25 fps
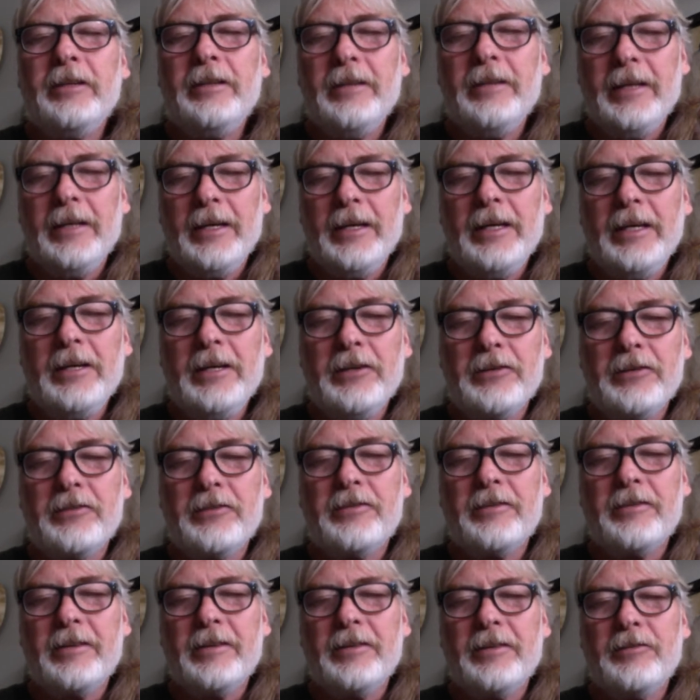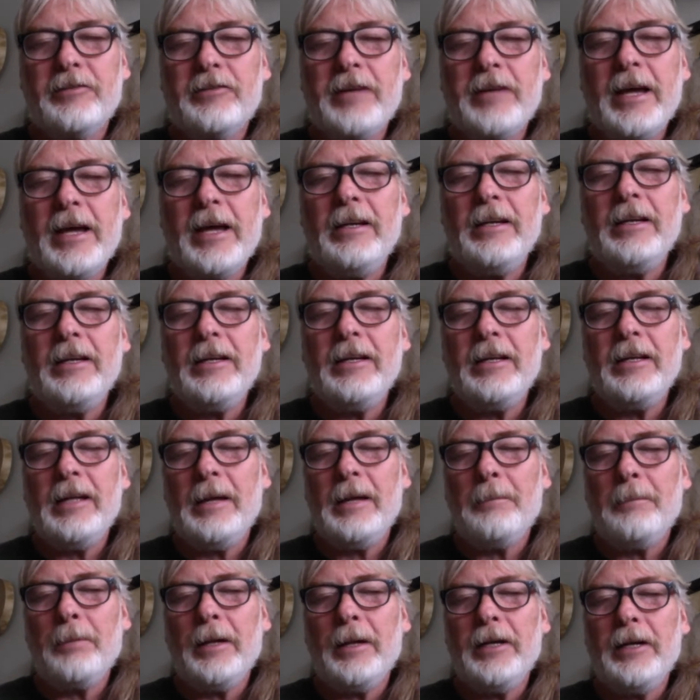the east, standing in
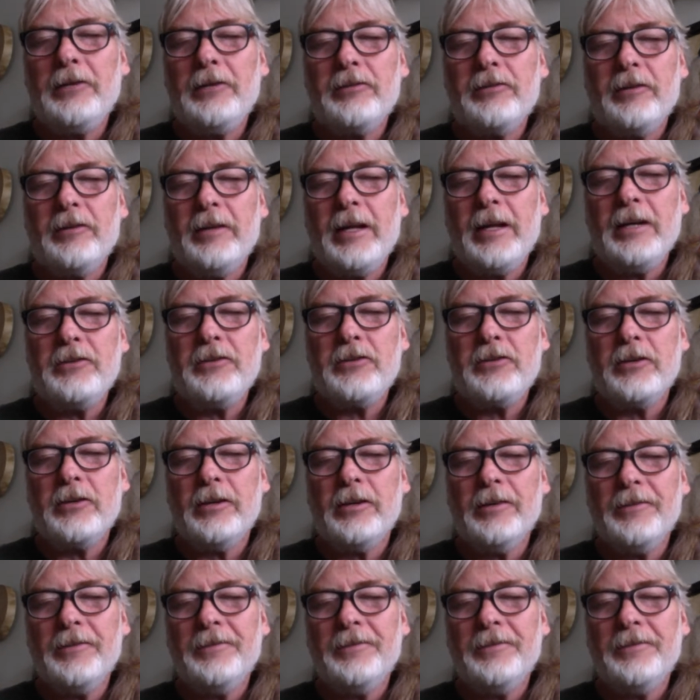that place in nature,